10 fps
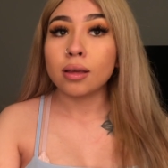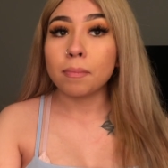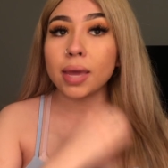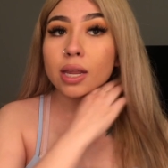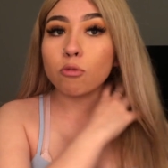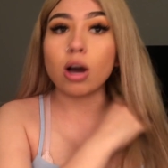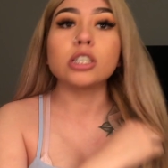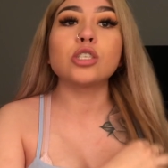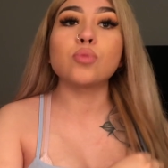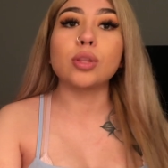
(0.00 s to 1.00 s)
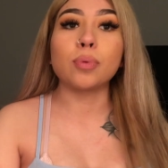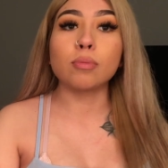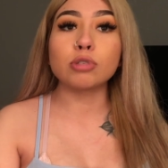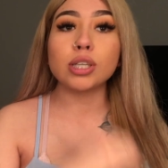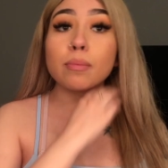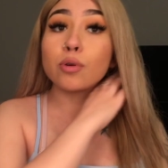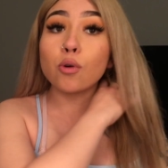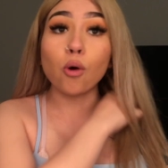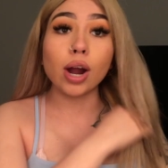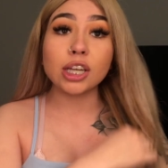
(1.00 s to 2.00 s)
many washes with the purple shampoo,
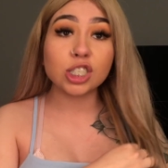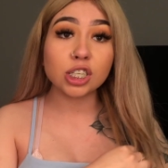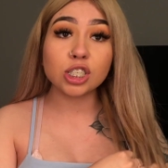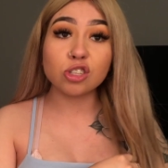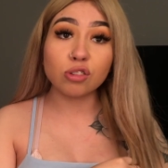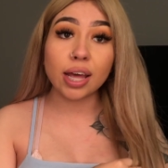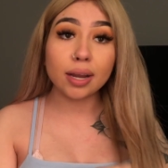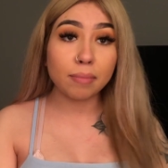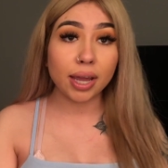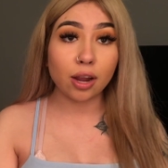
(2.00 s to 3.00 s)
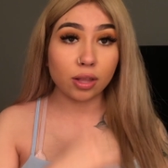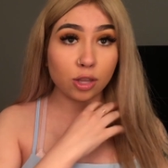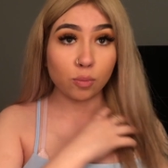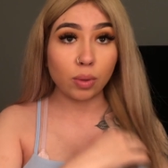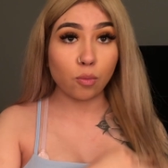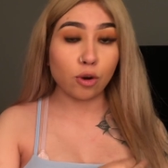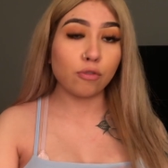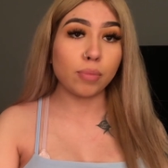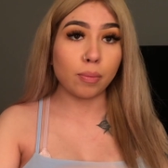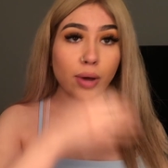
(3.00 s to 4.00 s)
or I just need to lighten my hair a little bit more
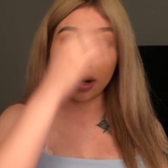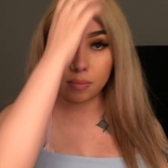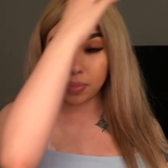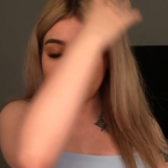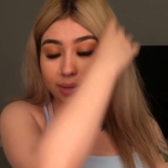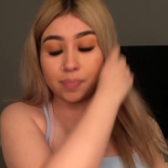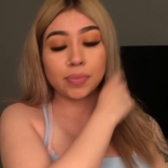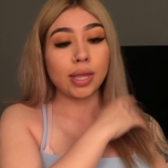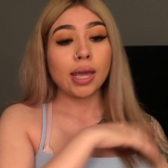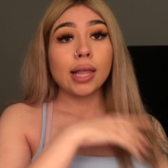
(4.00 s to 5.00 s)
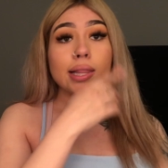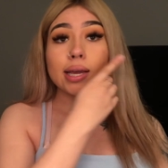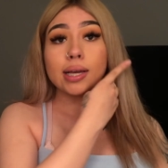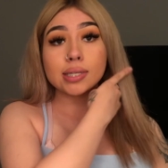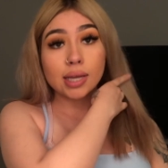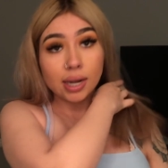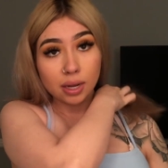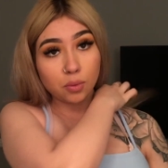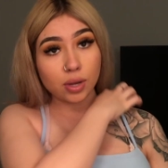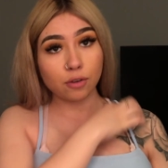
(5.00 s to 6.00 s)
from the bottom. But like I said, I
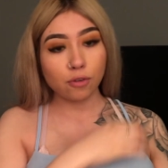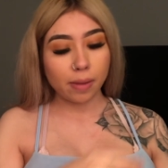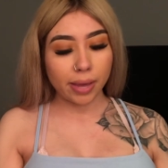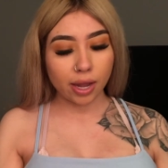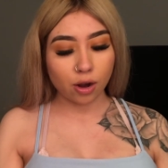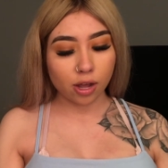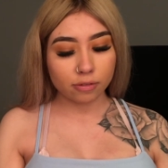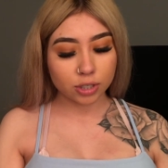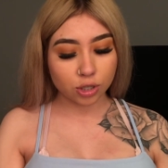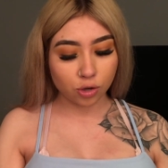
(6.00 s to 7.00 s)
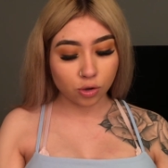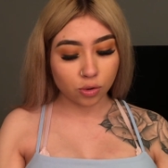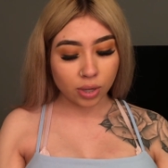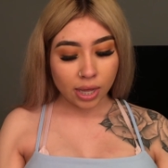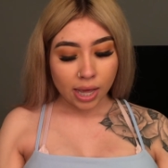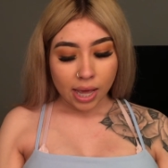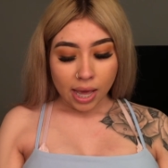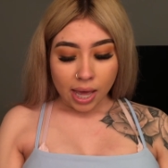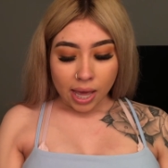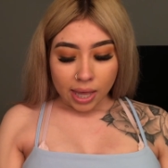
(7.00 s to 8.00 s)
didn't want to fry my hair off, so
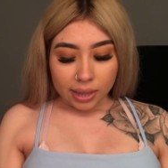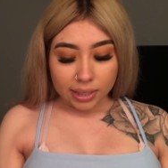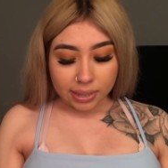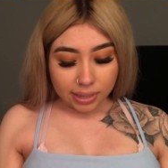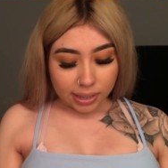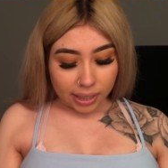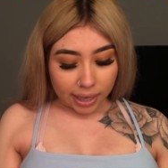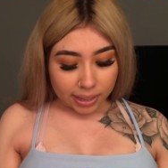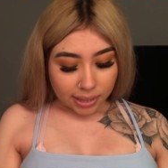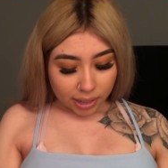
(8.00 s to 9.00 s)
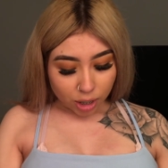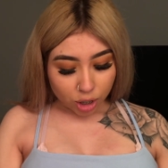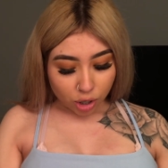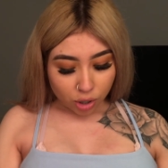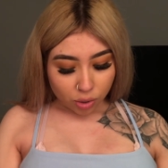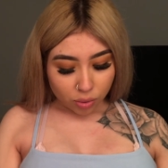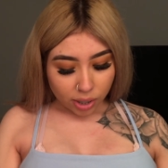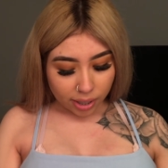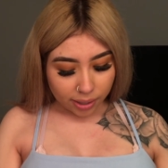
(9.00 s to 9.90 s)
this is the lightest I could go.